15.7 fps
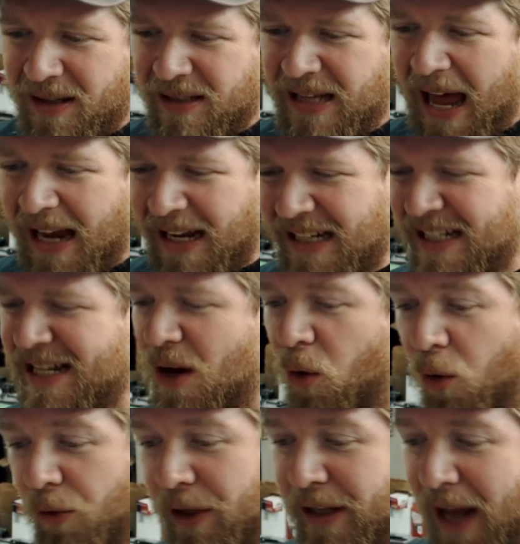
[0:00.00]
Zach is the
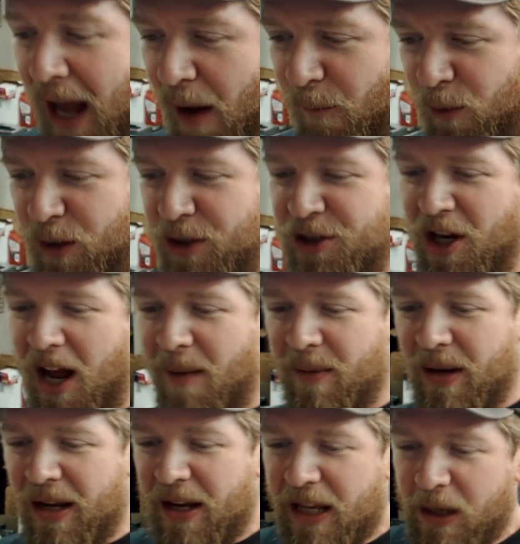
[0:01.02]
only guy for the job.